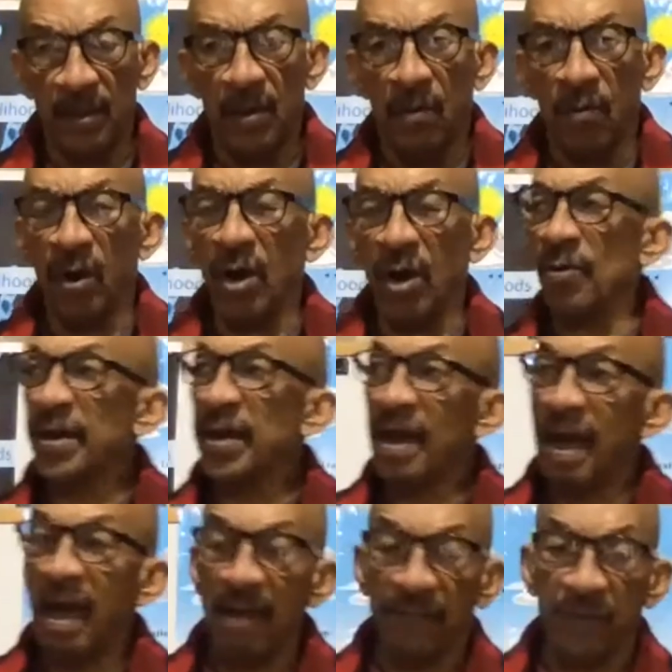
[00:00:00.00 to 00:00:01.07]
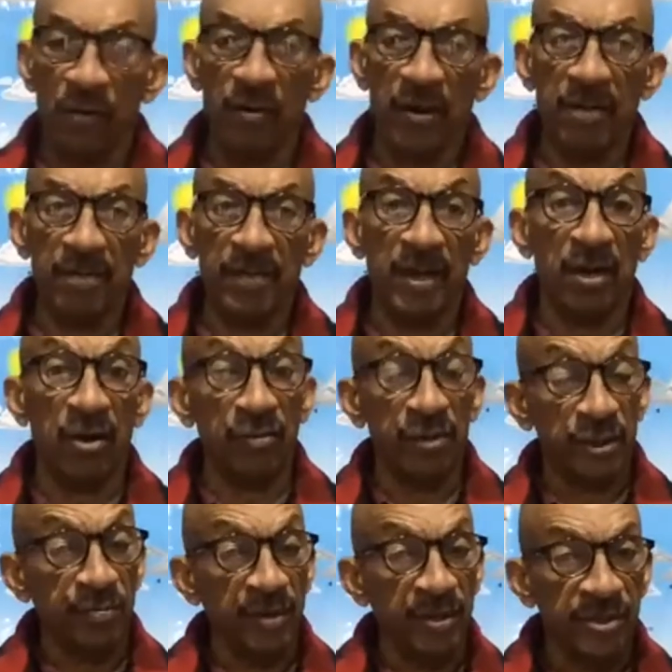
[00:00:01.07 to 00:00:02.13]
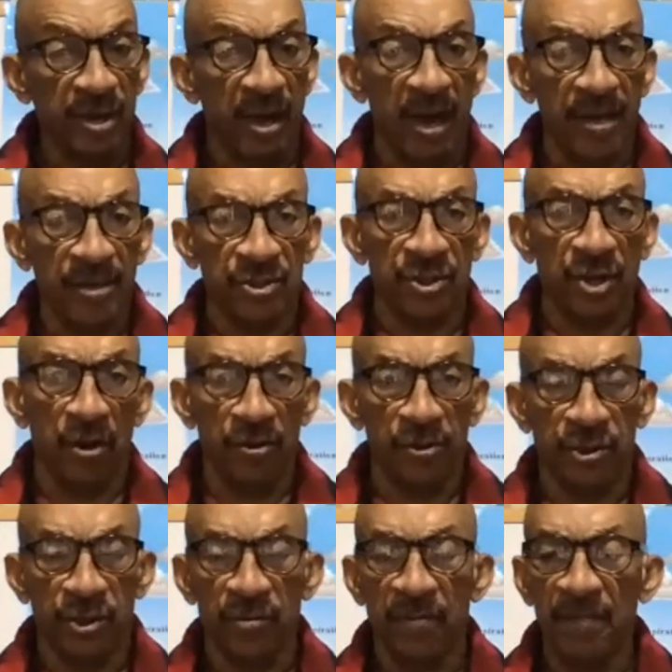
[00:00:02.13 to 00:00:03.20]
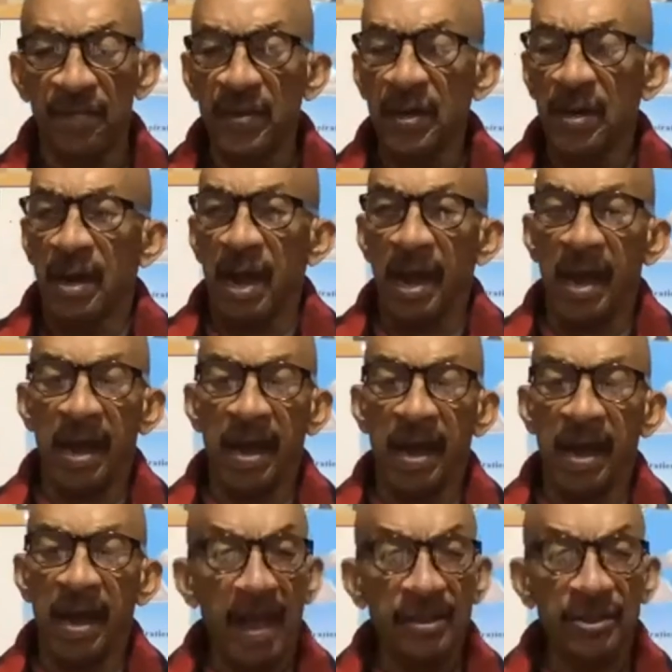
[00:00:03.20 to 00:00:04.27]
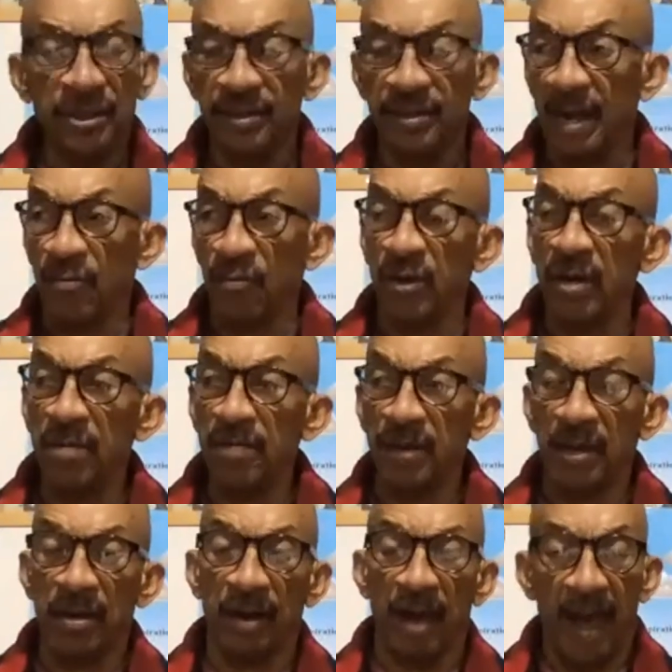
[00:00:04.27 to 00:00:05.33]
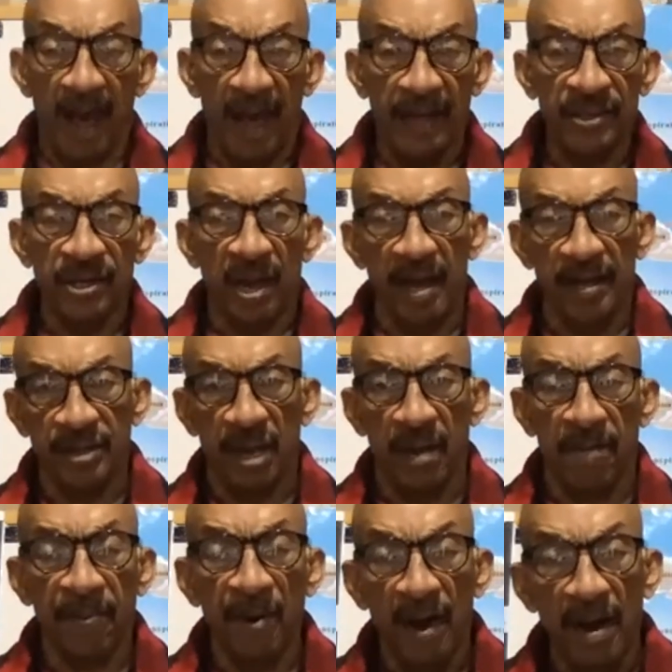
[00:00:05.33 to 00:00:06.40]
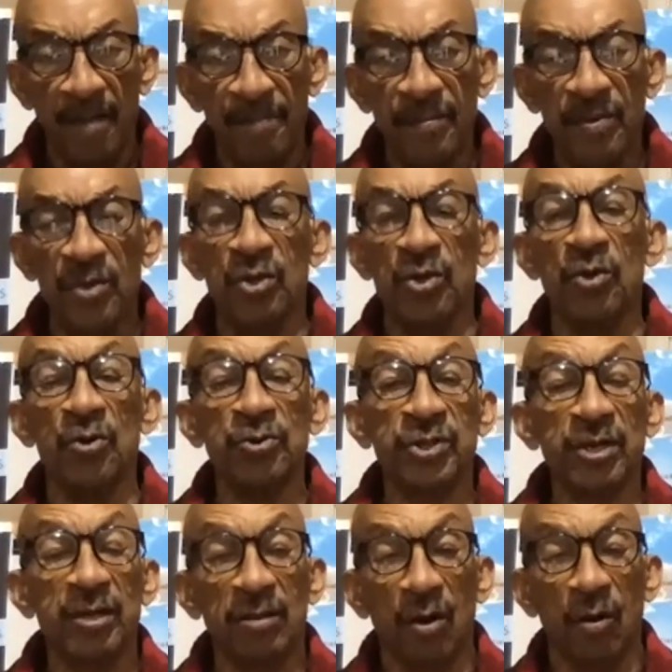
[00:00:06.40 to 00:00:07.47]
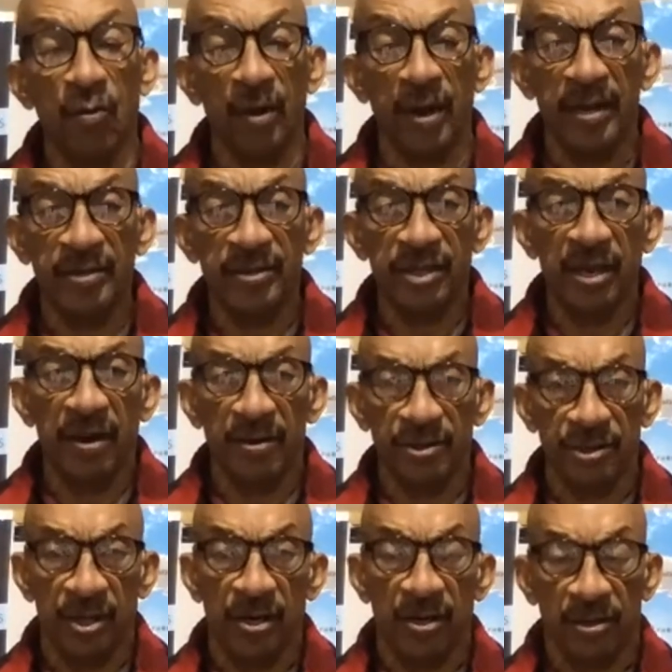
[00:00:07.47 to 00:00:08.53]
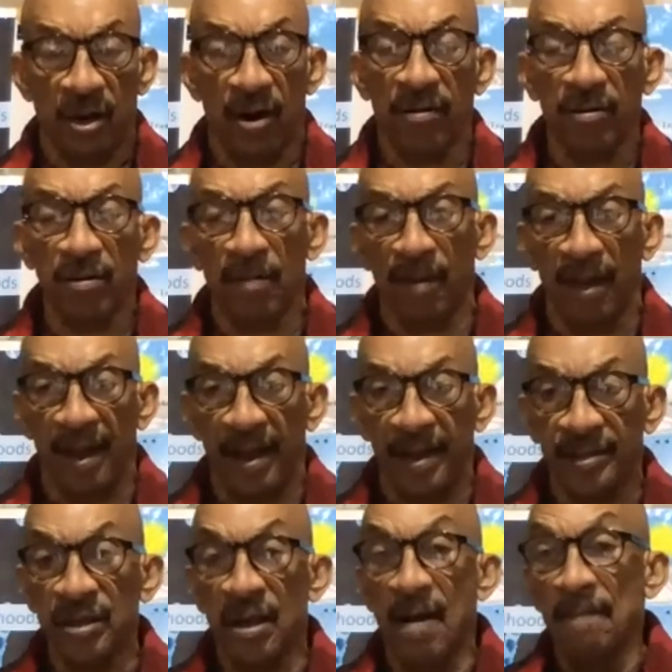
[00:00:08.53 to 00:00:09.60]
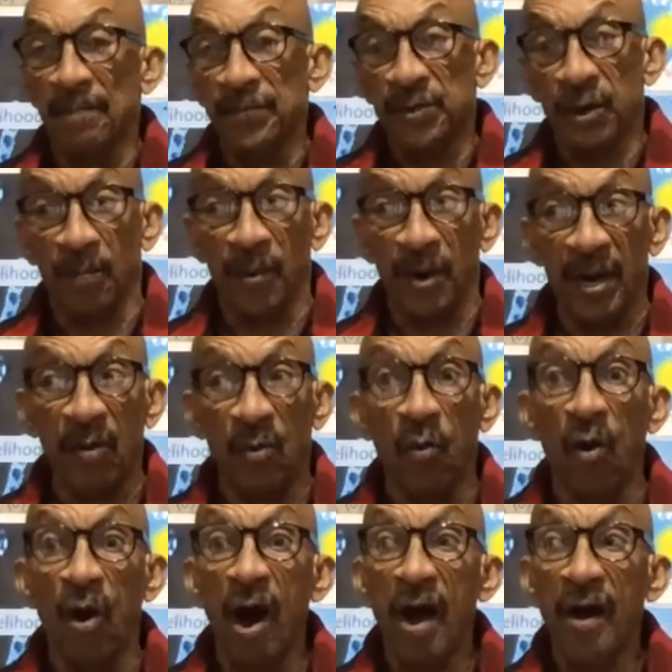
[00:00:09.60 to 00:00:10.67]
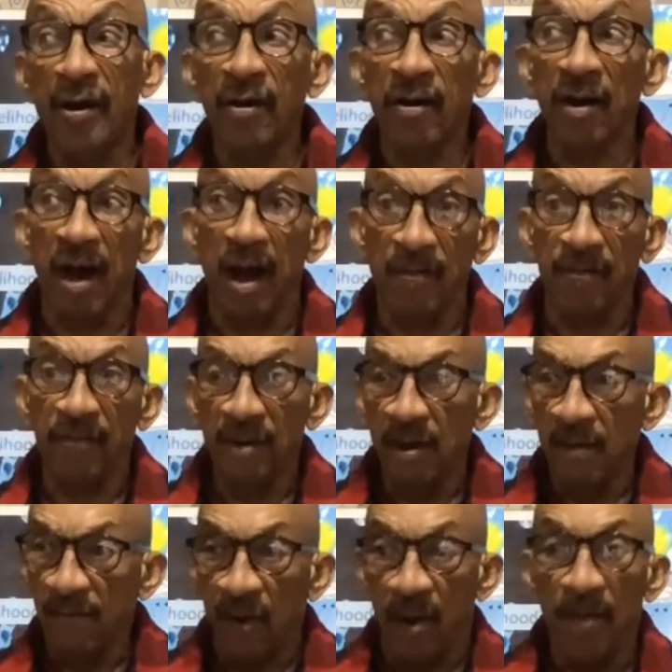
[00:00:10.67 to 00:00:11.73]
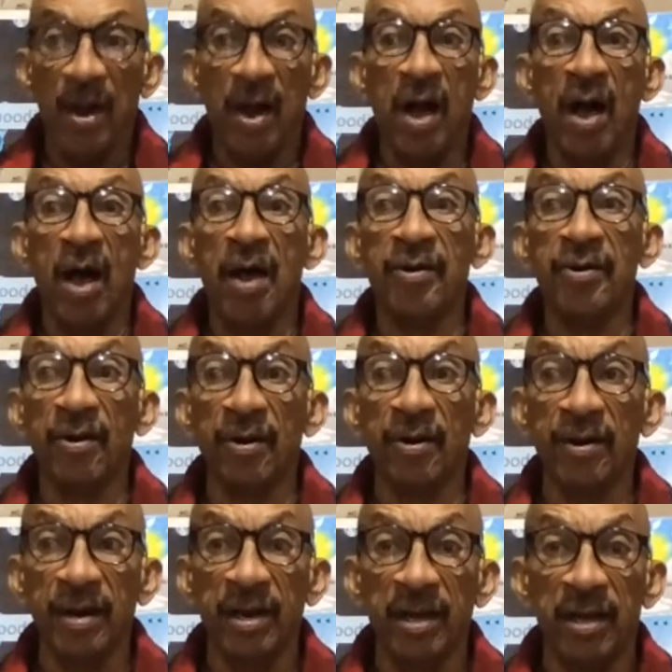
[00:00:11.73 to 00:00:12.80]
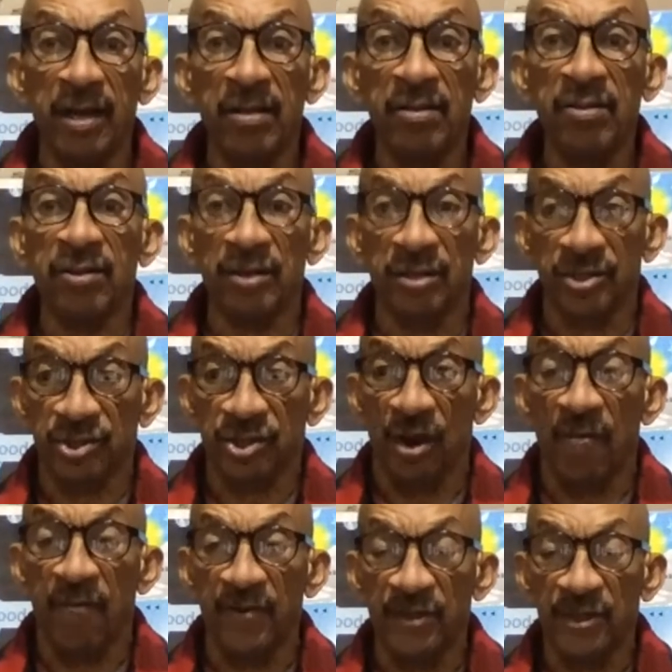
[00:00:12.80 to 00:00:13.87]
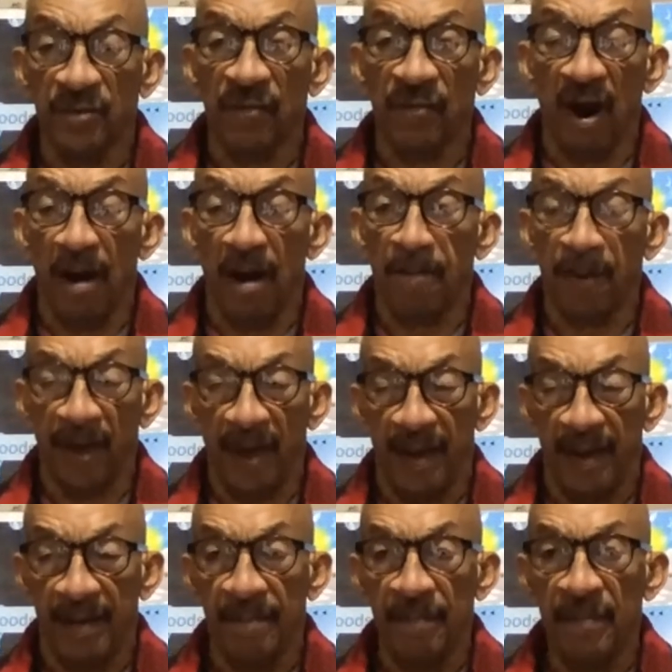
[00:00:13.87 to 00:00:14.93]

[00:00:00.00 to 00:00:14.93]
Well, we have the windmill, which Ms. Nash showed you, and actually that windmill acts as a pump using the wind's energy to turn the blades to bring water up from underneath the surface of our planet.